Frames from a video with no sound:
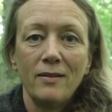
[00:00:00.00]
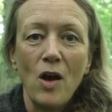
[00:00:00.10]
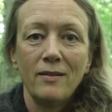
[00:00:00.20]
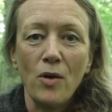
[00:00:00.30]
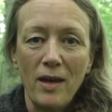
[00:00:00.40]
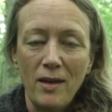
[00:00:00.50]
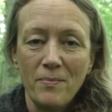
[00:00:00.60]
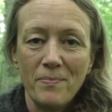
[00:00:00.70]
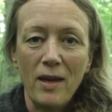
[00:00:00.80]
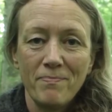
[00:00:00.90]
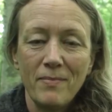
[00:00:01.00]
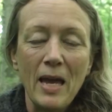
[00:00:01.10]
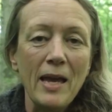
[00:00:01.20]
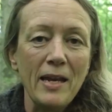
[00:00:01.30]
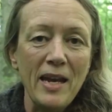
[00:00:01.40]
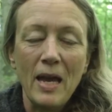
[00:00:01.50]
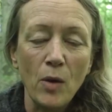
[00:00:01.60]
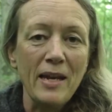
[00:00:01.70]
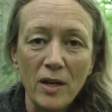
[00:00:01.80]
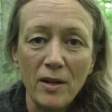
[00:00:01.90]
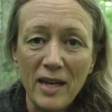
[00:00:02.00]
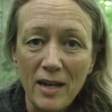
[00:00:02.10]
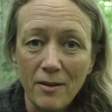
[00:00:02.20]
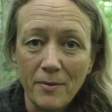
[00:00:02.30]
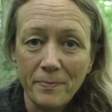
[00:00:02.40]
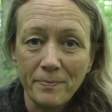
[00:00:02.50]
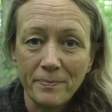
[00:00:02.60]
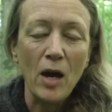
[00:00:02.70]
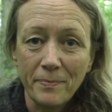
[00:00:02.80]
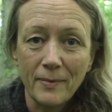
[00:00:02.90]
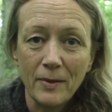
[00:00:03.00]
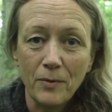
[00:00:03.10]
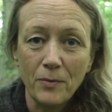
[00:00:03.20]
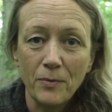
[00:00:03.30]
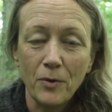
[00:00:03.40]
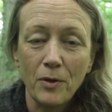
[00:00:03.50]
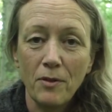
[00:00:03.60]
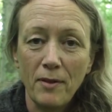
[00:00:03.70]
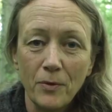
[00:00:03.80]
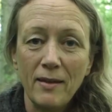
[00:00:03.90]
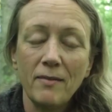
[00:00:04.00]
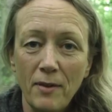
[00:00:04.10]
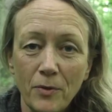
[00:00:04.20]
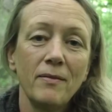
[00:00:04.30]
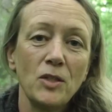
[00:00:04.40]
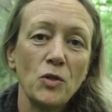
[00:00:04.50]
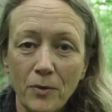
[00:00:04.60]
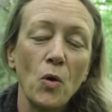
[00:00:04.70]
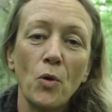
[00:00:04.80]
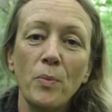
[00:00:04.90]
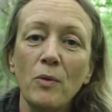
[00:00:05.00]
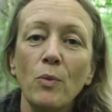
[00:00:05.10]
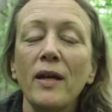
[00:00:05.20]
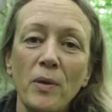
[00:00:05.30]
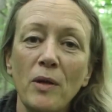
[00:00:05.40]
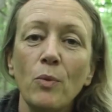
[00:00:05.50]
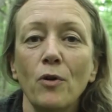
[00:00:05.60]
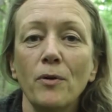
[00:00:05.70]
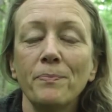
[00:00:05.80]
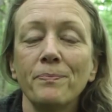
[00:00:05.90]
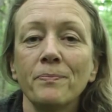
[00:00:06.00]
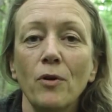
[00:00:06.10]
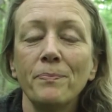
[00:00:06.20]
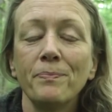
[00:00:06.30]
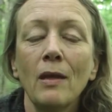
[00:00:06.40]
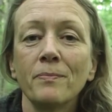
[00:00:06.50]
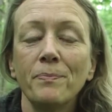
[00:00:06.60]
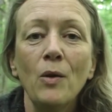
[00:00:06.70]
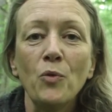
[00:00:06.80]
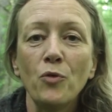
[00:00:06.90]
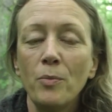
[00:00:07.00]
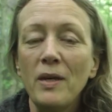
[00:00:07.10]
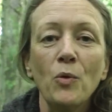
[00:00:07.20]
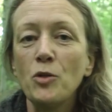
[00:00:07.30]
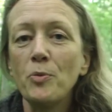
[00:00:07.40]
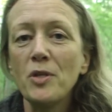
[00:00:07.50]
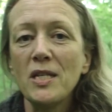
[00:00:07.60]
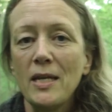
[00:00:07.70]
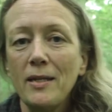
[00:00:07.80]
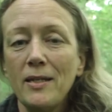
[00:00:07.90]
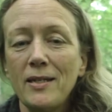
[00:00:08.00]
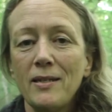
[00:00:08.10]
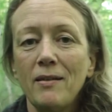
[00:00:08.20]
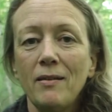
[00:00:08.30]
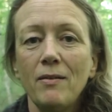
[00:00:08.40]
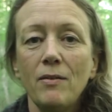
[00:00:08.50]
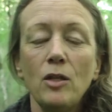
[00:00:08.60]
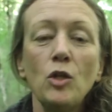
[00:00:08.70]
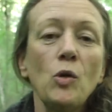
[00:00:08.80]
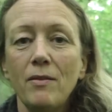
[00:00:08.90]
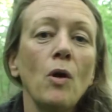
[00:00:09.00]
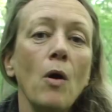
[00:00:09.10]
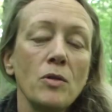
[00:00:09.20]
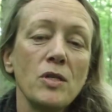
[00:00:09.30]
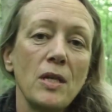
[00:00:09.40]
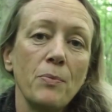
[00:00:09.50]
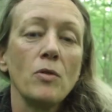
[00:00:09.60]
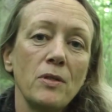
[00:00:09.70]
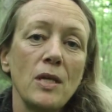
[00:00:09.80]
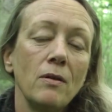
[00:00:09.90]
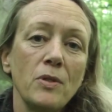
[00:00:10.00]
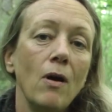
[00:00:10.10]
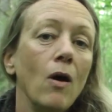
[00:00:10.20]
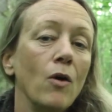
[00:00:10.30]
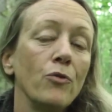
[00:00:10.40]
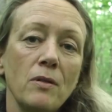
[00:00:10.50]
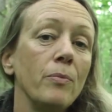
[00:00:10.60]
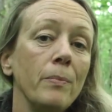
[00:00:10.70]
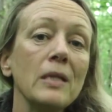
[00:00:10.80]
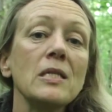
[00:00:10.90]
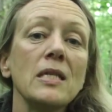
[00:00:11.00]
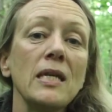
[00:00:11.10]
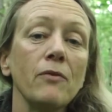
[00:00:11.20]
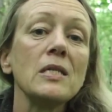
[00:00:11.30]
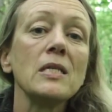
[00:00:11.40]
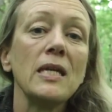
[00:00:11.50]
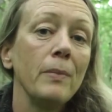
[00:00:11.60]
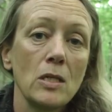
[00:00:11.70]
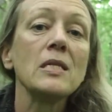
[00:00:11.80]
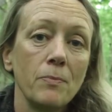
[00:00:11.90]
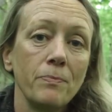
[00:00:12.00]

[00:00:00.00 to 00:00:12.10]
Okay, now we are here for the thing that you've all been waiting for me to present the new concept of Miss Evil Knits.